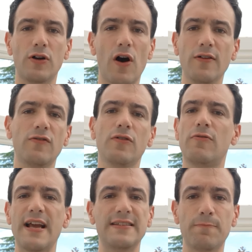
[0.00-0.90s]
going through
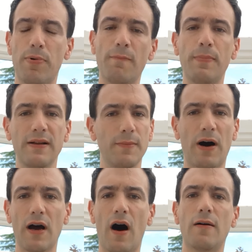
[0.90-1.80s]
the race and pumping in
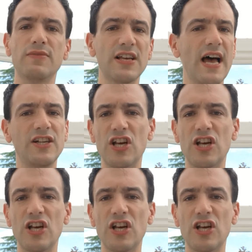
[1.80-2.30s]
my arms